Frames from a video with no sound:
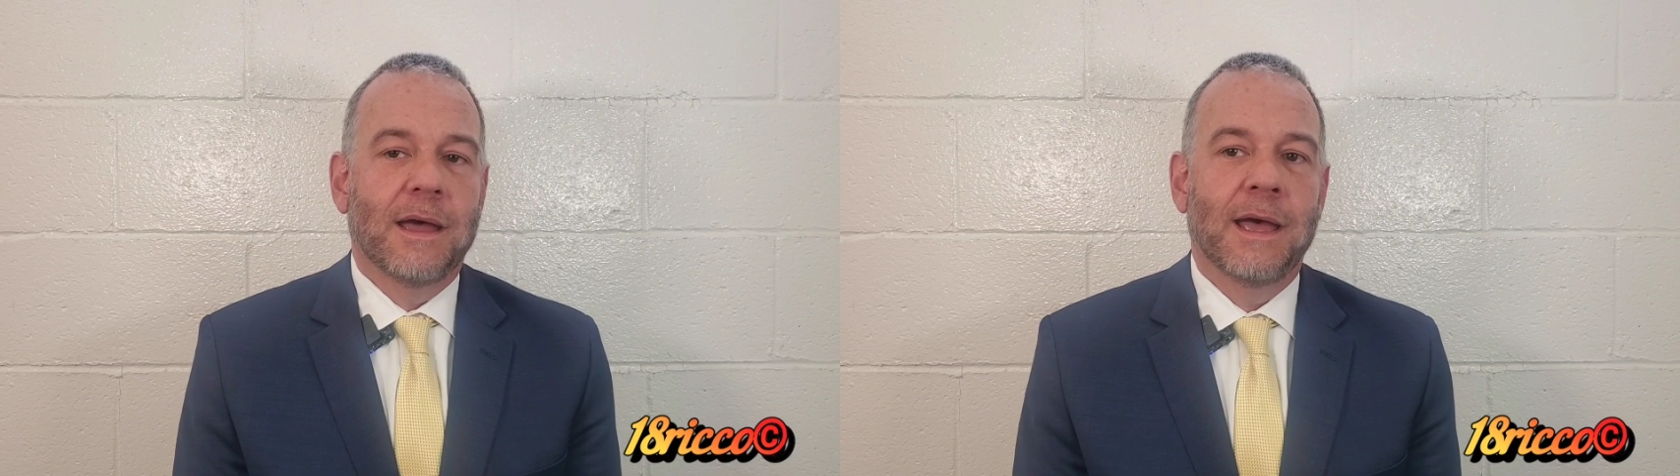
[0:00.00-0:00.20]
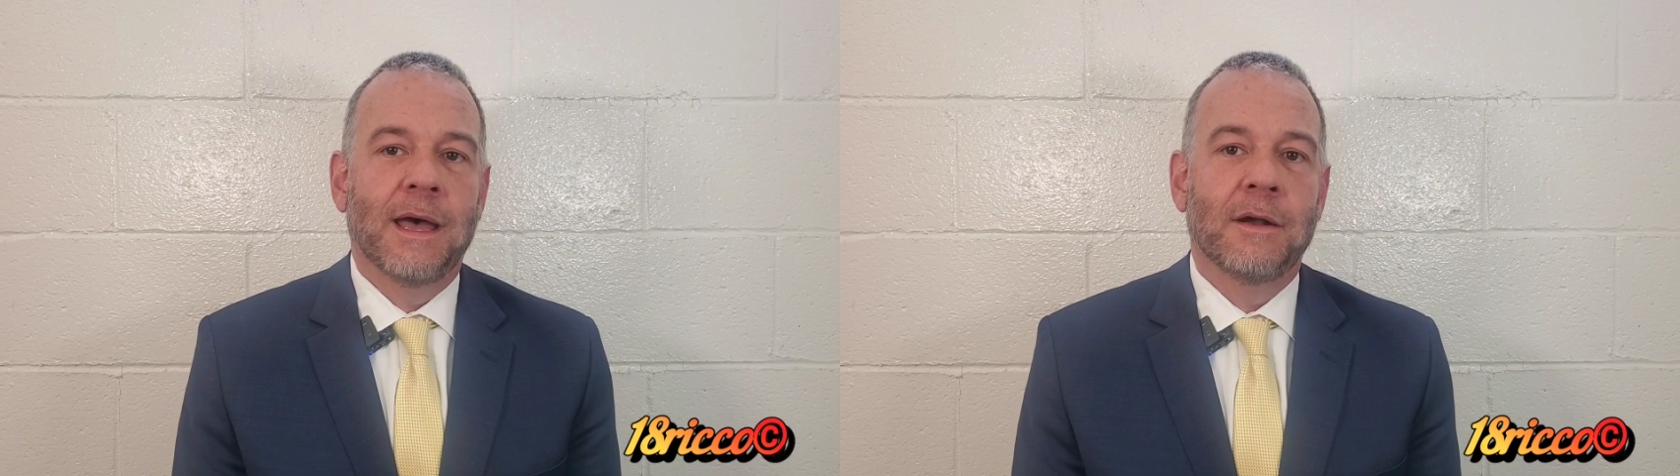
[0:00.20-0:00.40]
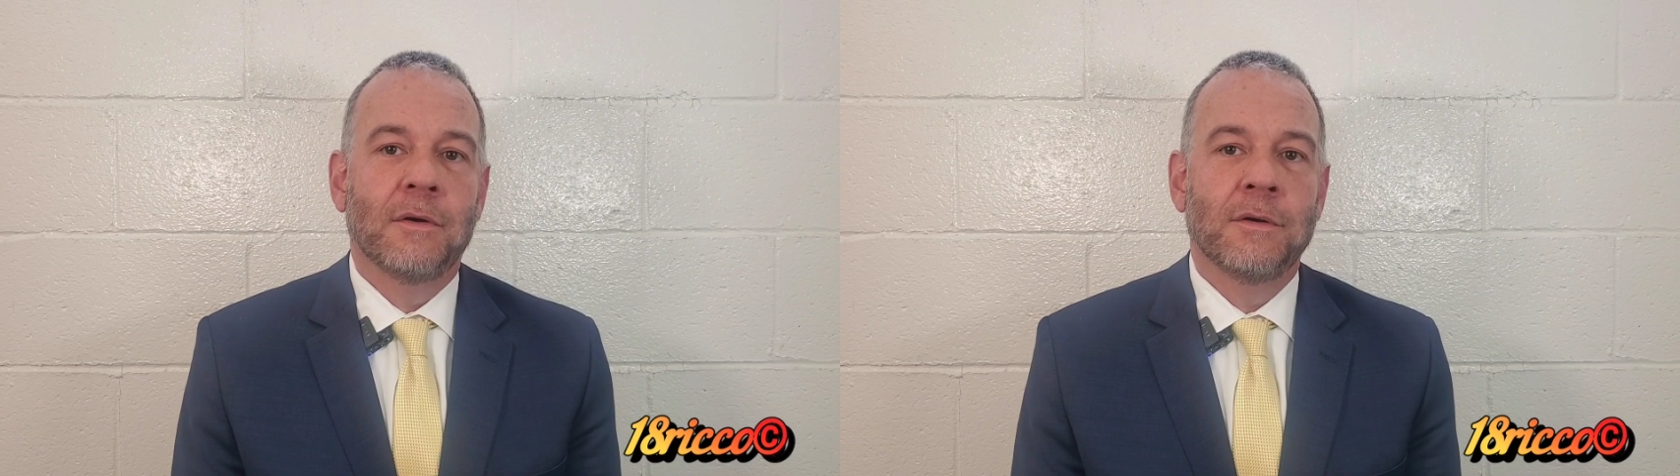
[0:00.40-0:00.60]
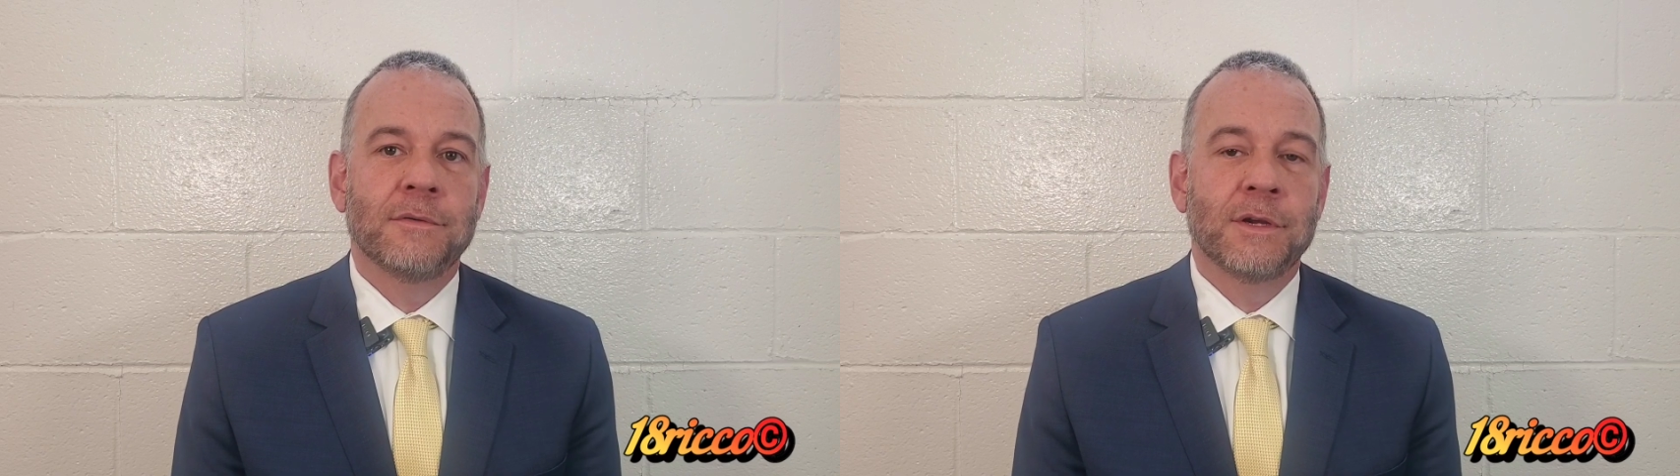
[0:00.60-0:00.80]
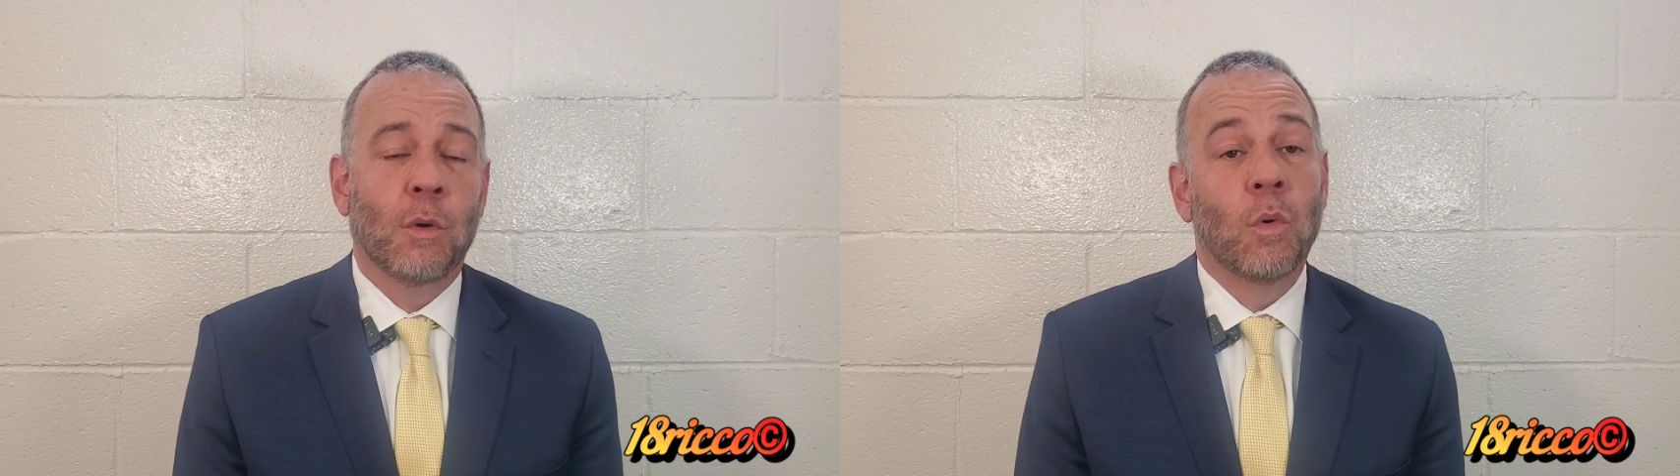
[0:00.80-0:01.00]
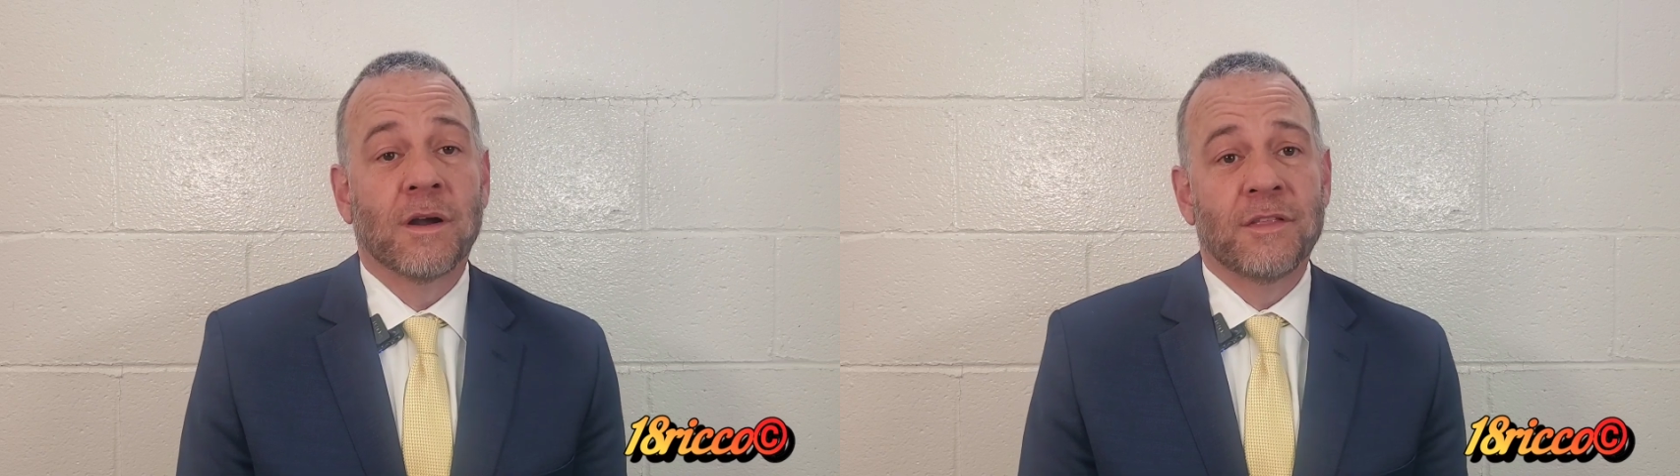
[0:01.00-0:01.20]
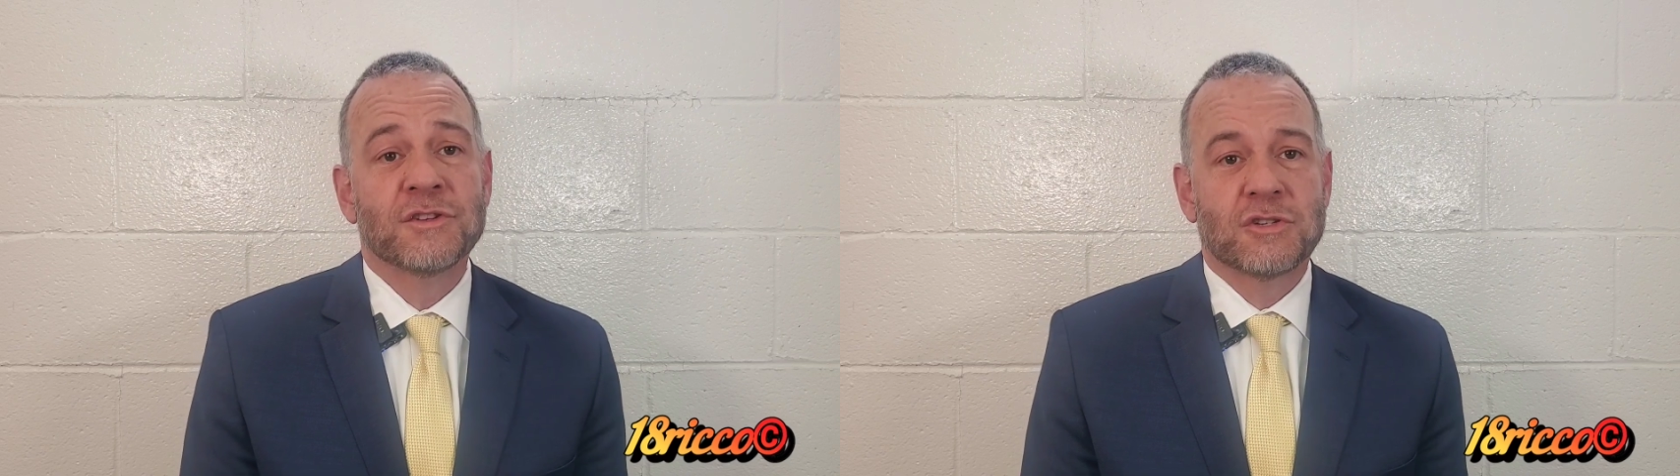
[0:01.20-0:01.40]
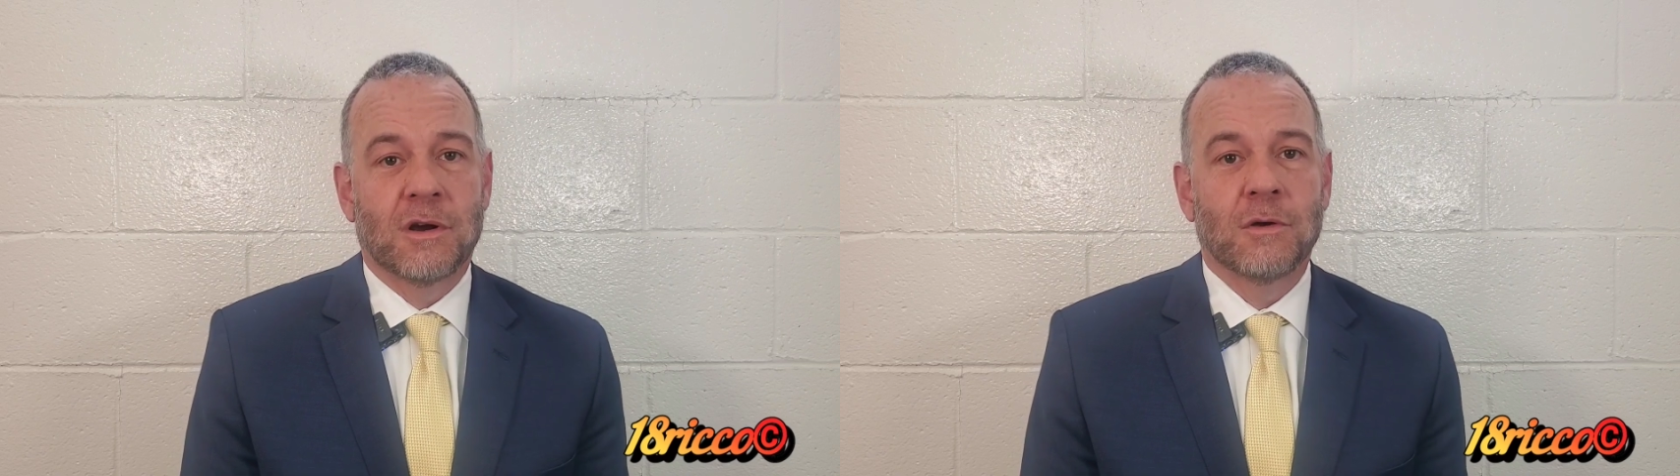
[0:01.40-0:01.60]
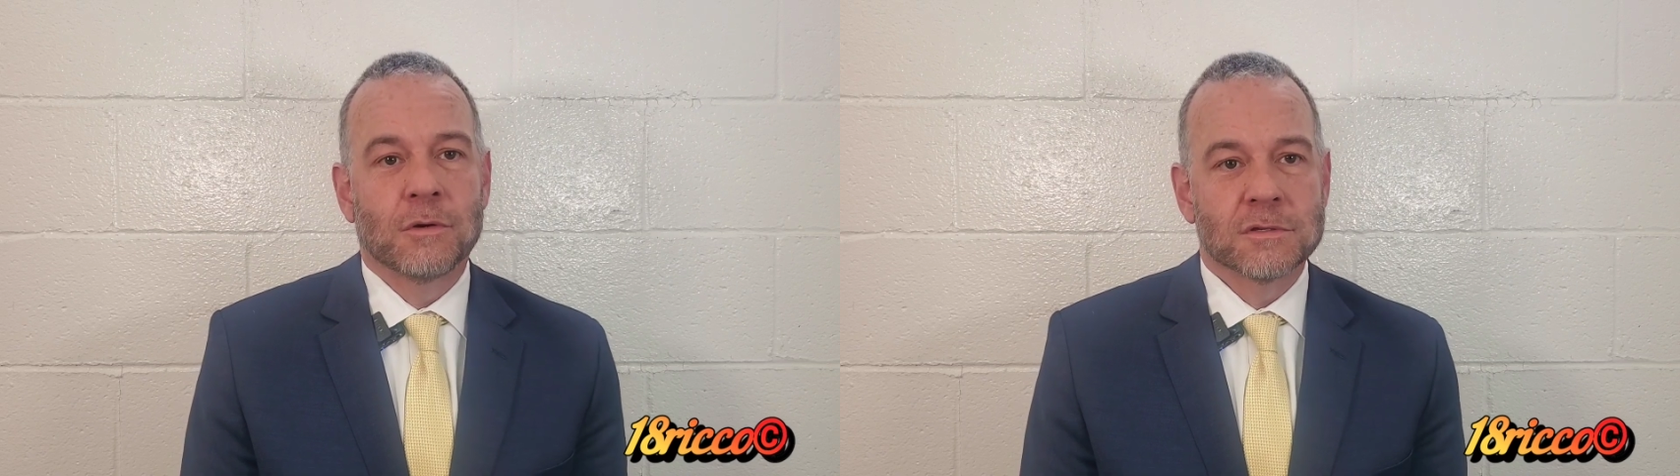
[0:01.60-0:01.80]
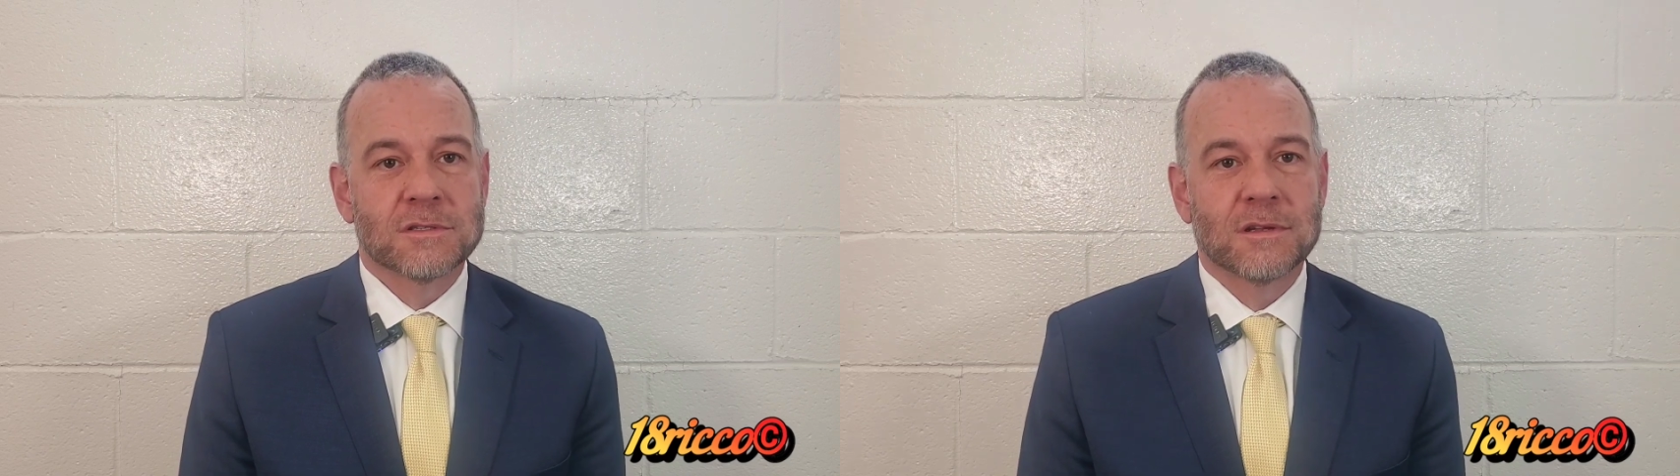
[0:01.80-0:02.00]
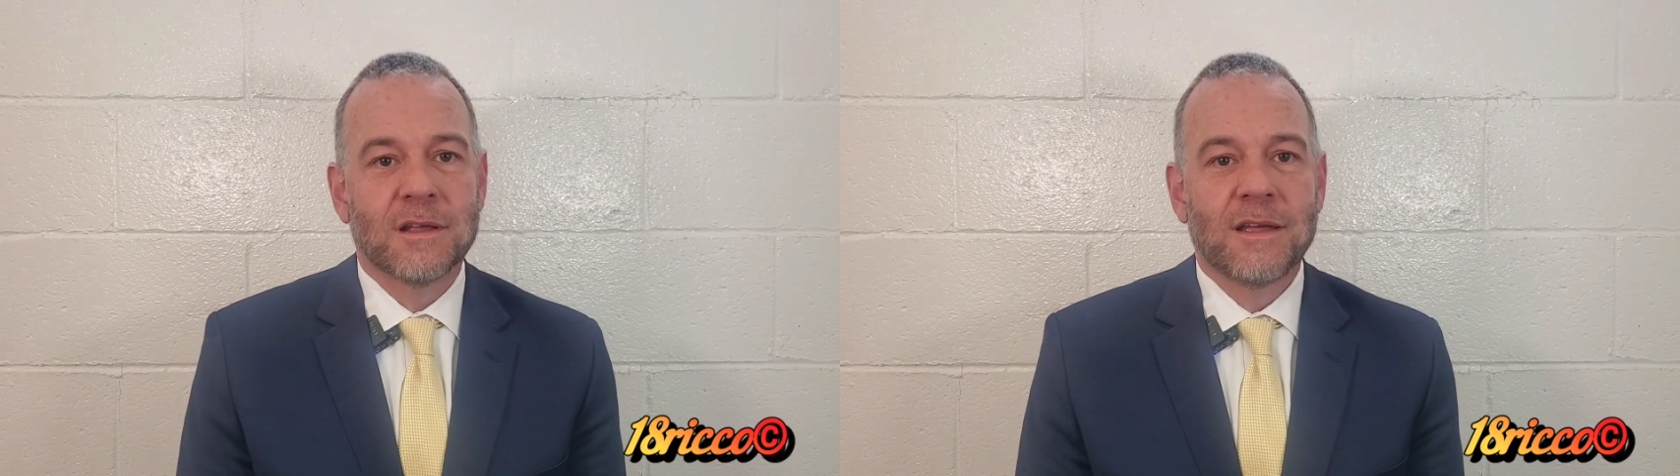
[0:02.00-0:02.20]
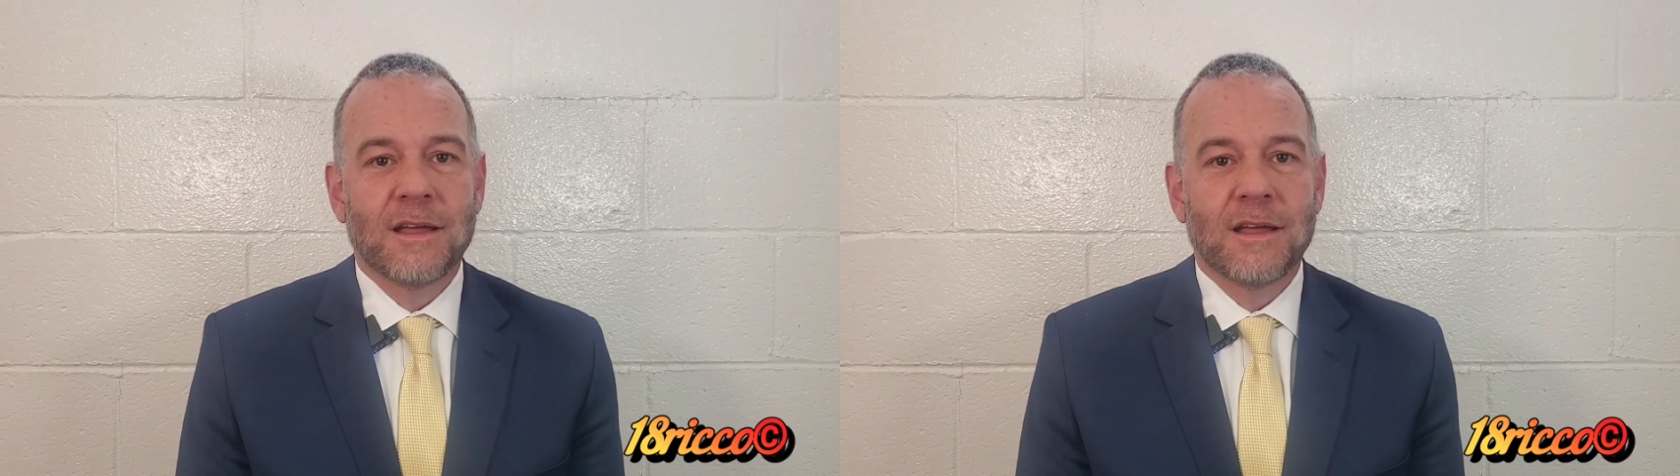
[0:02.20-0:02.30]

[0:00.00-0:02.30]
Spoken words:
and one of the struggles